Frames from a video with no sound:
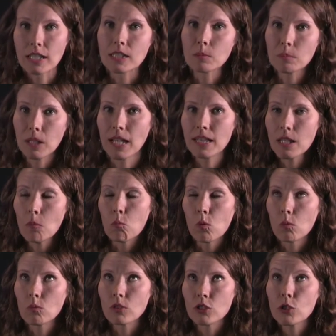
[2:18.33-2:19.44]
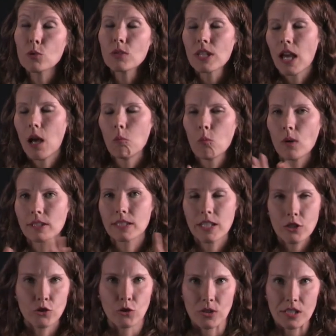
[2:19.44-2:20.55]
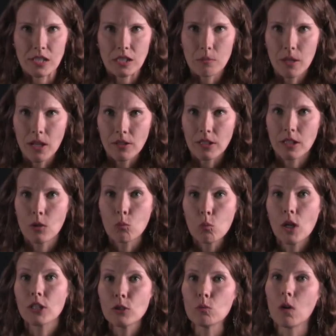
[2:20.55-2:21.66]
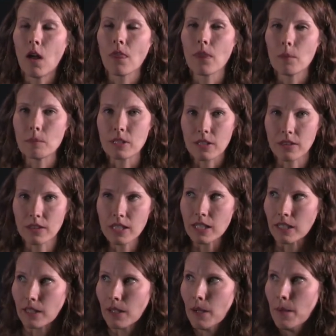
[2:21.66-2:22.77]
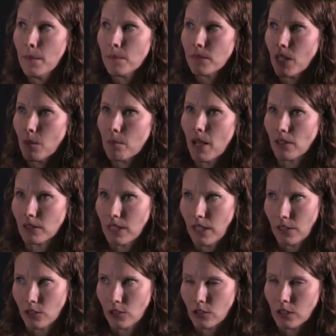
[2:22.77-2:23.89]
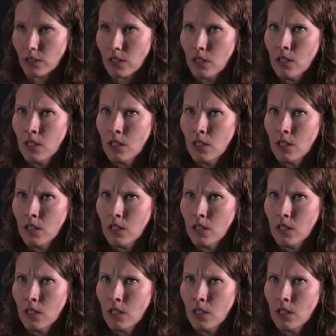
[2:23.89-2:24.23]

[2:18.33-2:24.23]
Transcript: Explain to them what's interesting about it and what you want them to think about that hook.